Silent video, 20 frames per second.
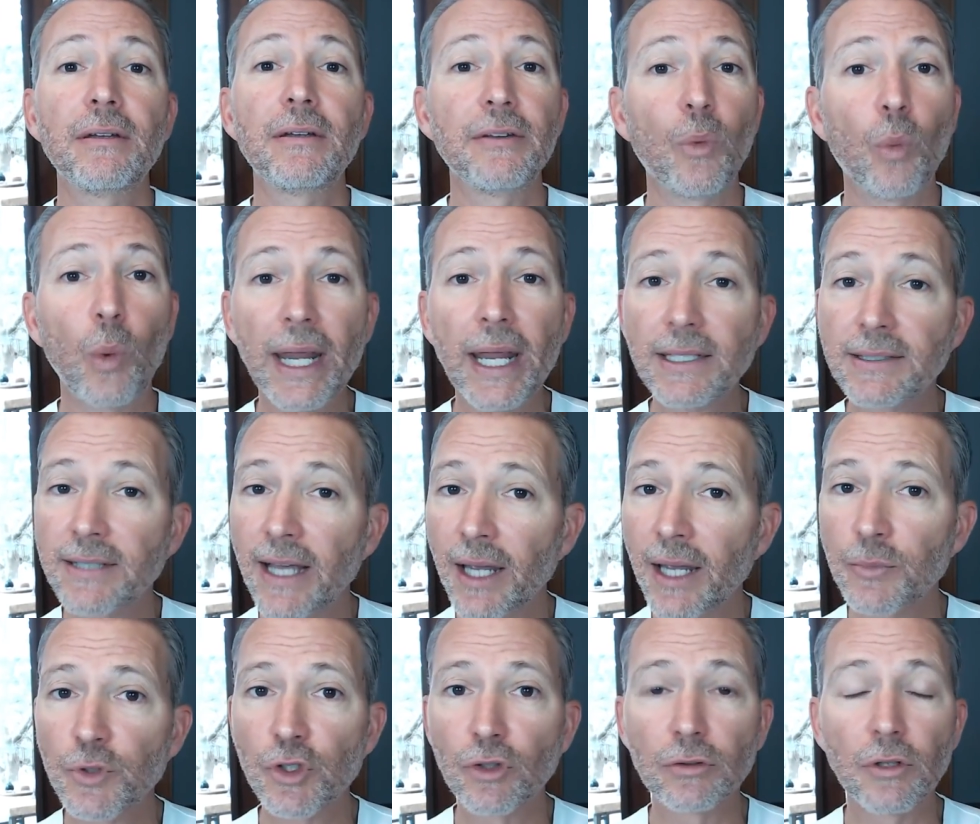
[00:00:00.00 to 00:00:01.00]
The wait
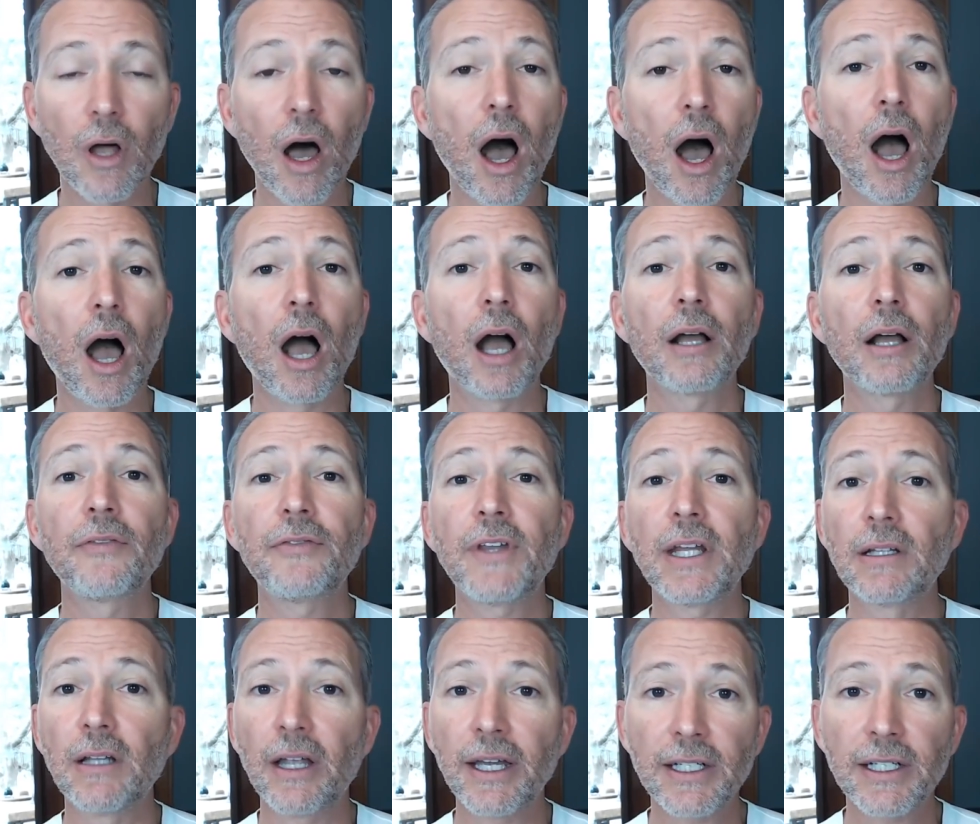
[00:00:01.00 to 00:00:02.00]
times are long.
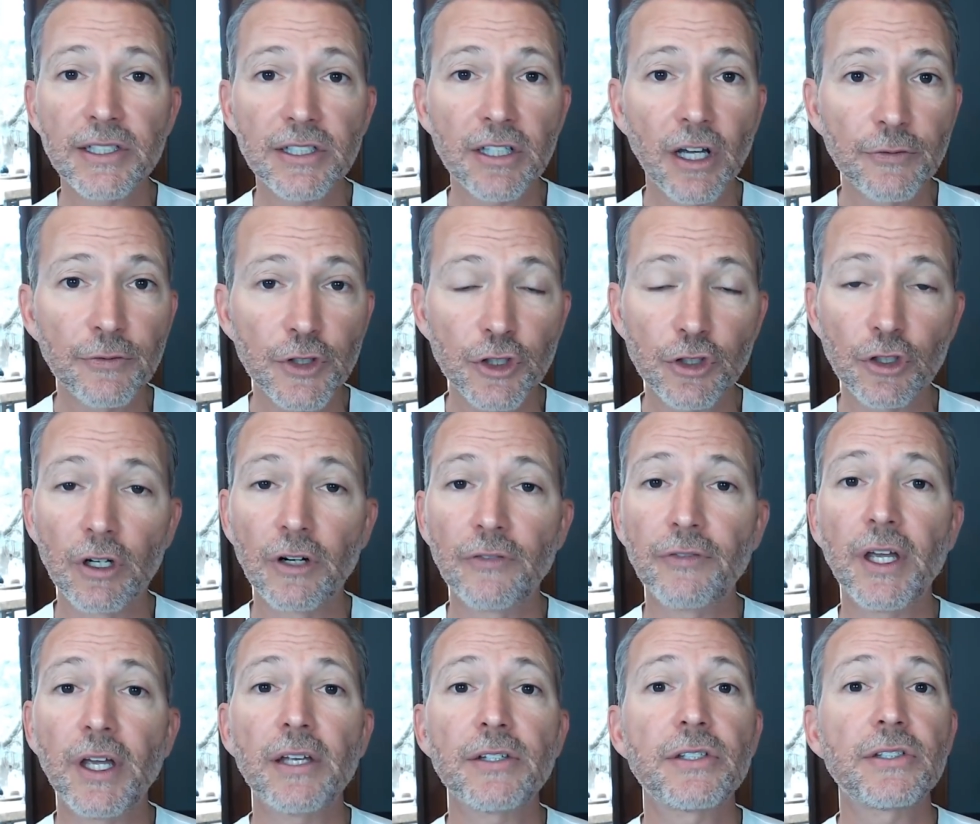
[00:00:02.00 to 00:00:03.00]
They'd like
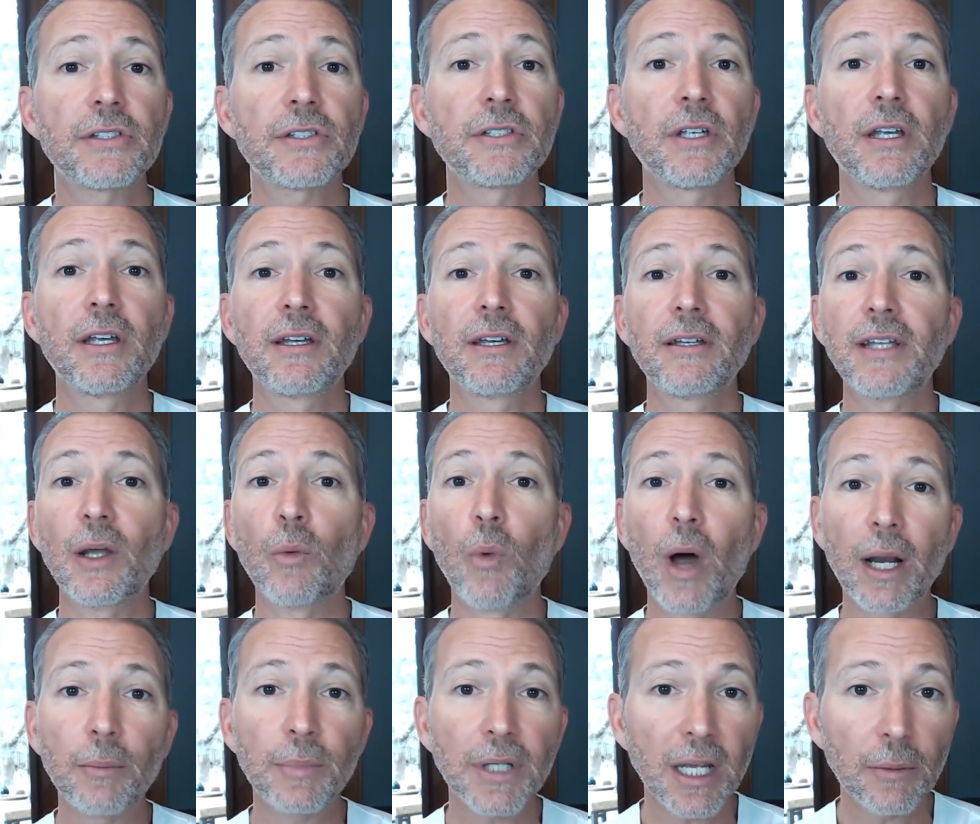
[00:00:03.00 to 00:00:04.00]
self-service. They
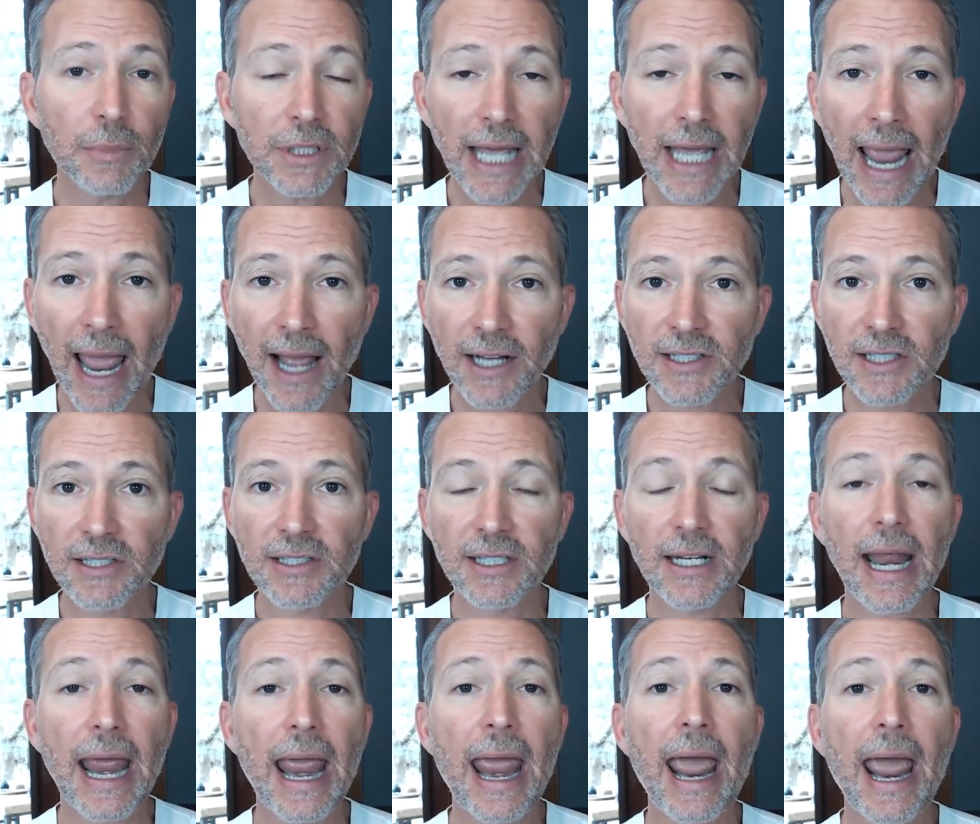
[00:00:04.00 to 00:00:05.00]
want to be able to access
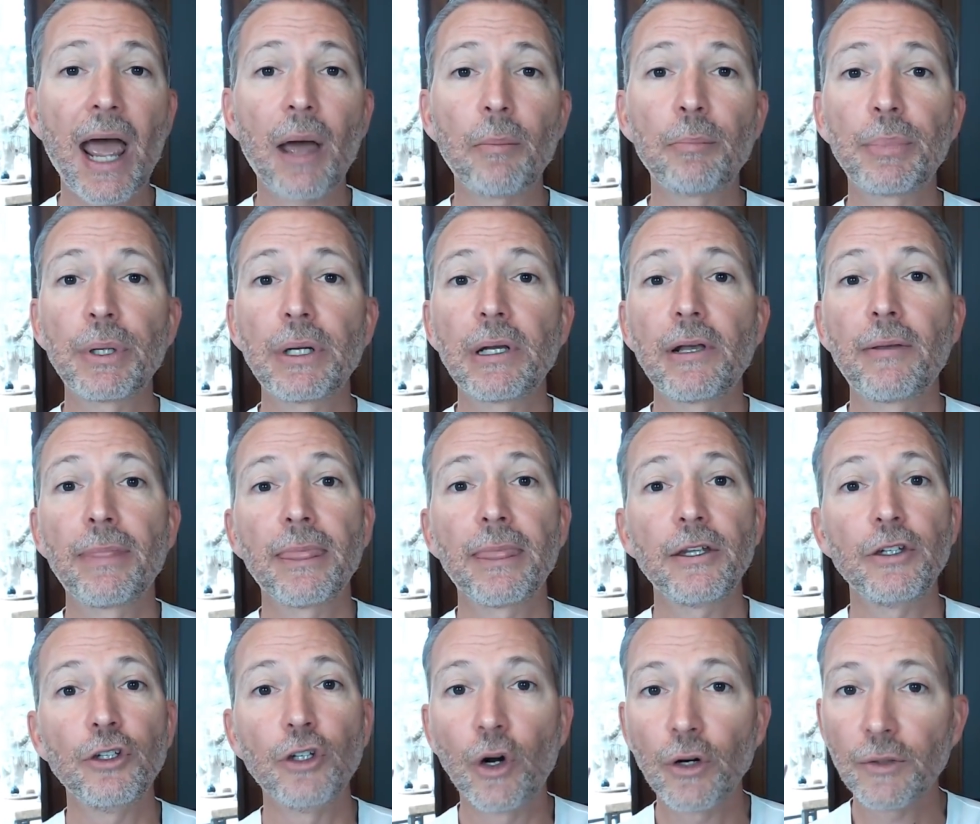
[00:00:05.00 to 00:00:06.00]
an app.
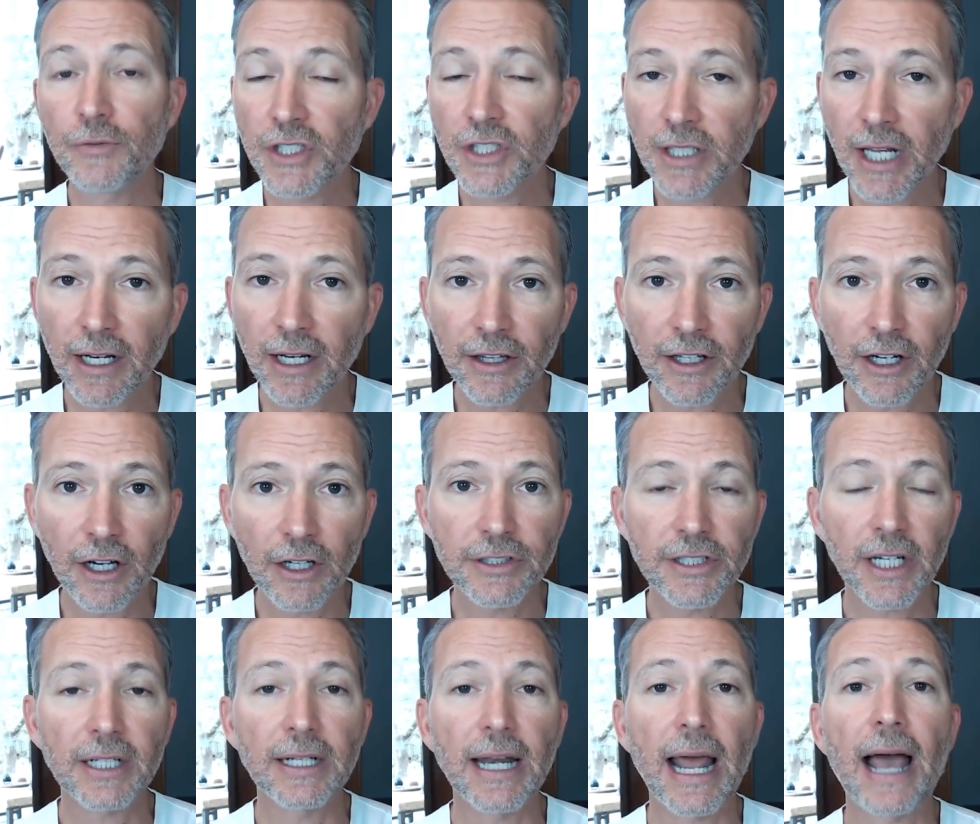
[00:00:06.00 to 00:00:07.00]
You don't have state-of-the-art
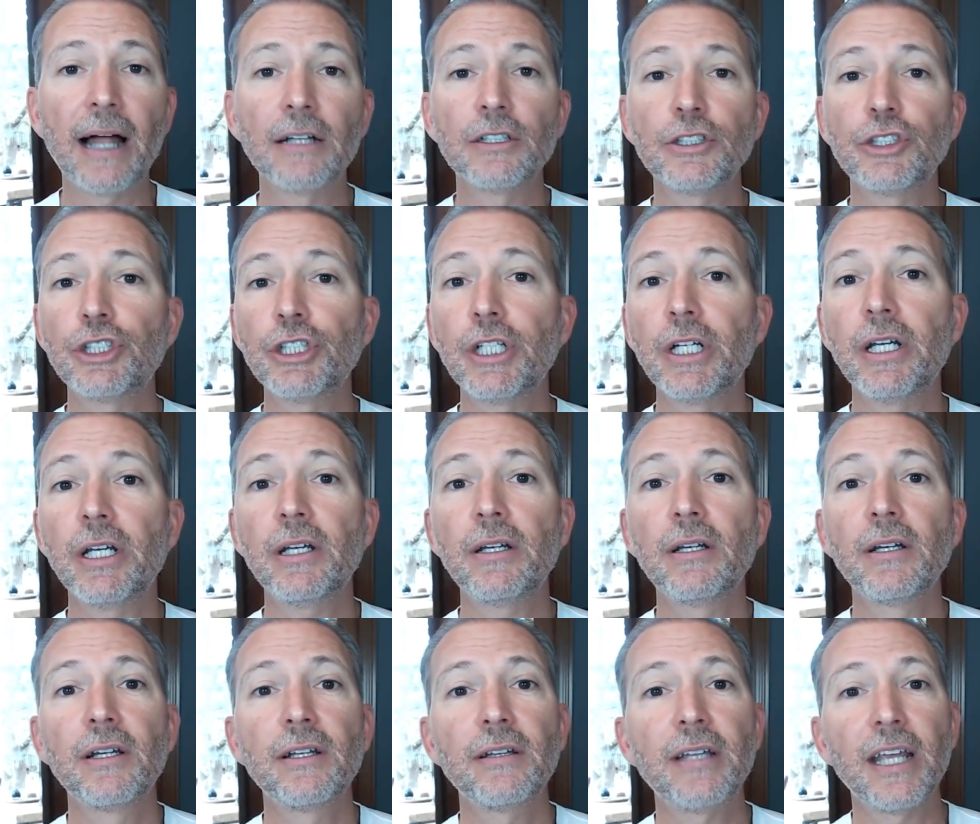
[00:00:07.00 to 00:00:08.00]

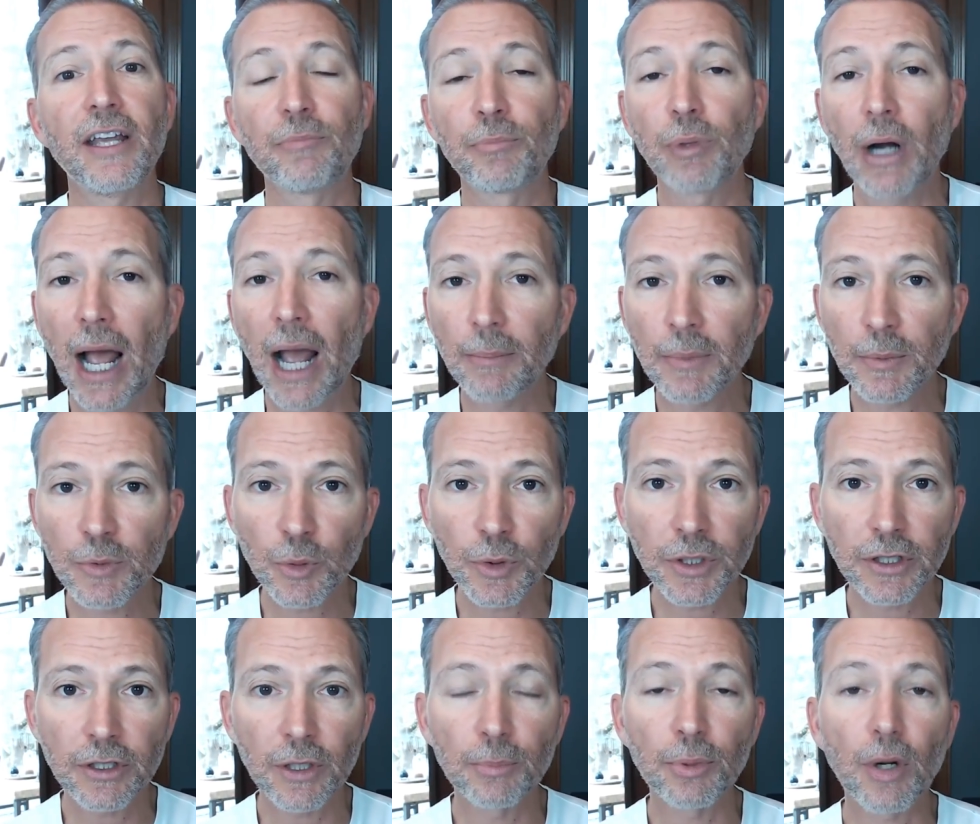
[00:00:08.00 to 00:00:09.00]
technology. They have problems
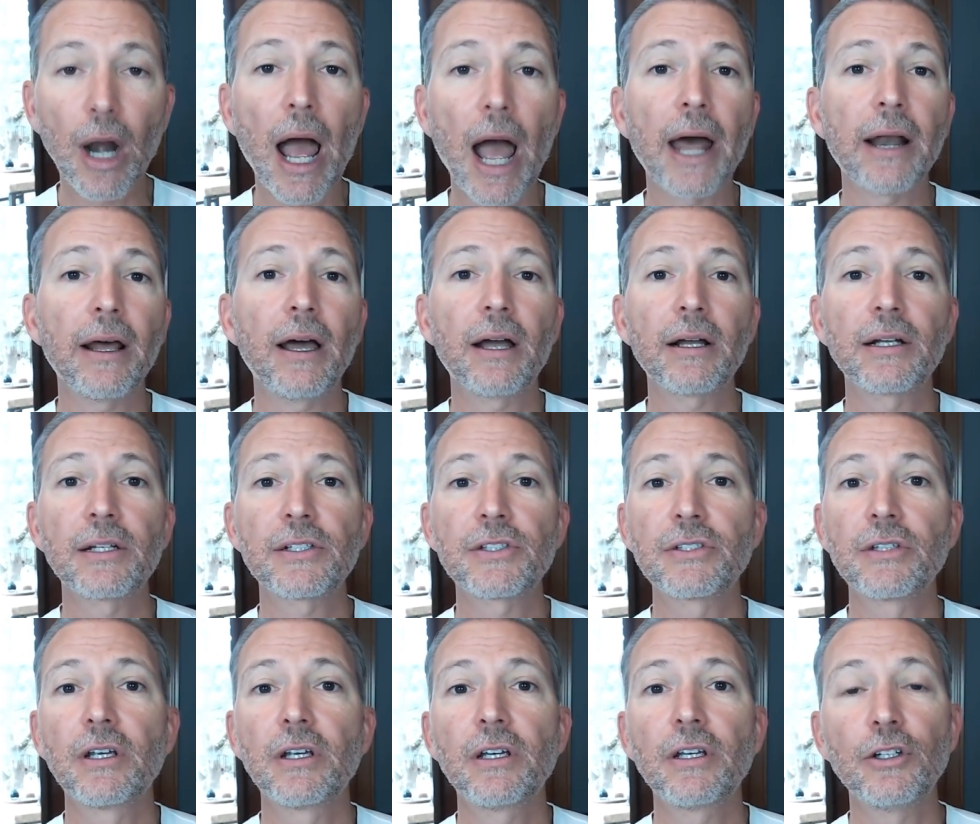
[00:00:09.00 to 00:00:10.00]
with their
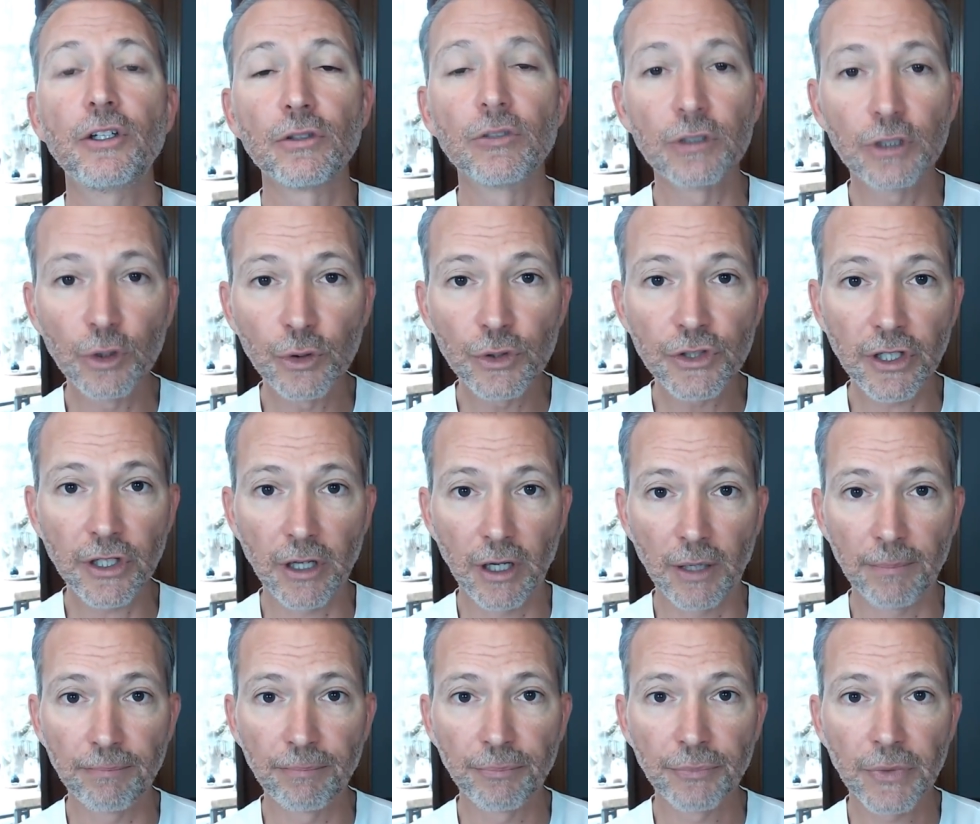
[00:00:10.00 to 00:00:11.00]
products. You're losing
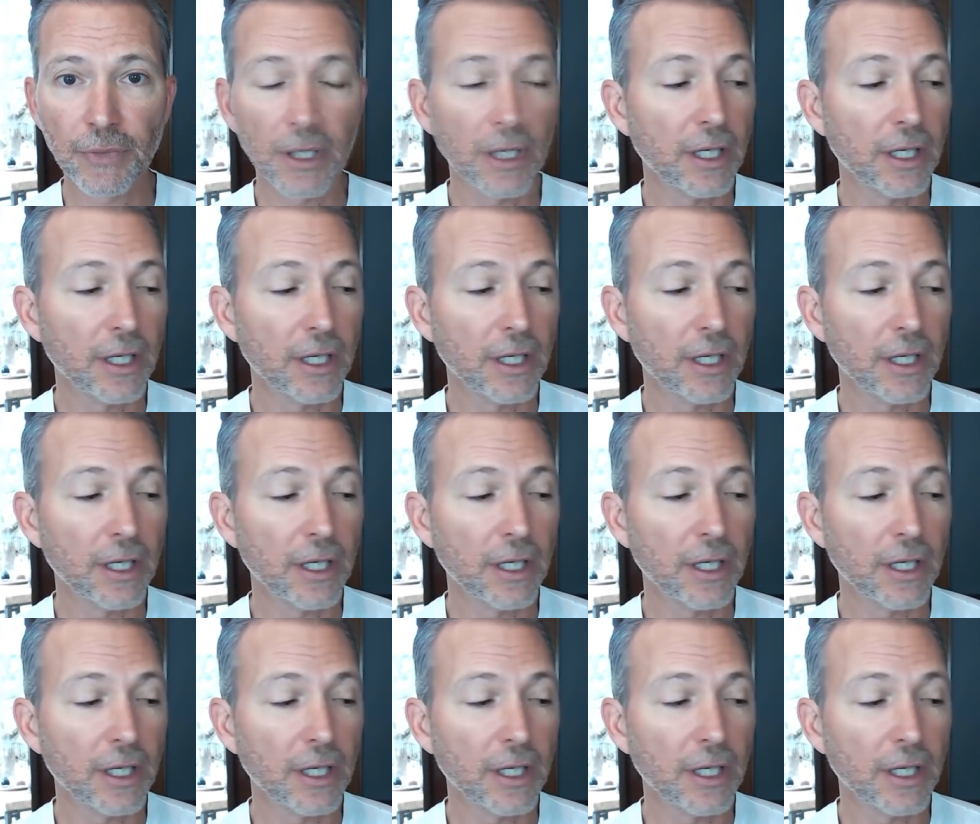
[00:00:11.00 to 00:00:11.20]
them.